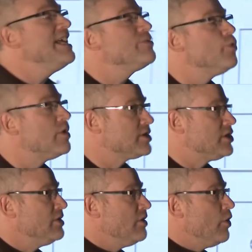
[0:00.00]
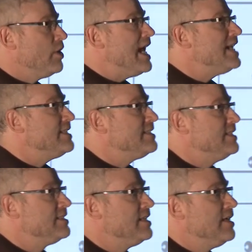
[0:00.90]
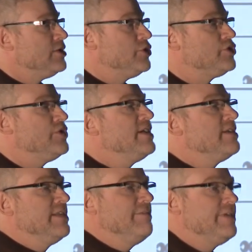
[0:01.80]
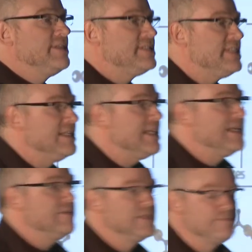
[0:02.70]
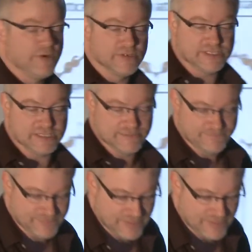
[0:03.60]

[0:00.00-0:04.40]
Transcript: networks or lattices to trigger different signaling responses.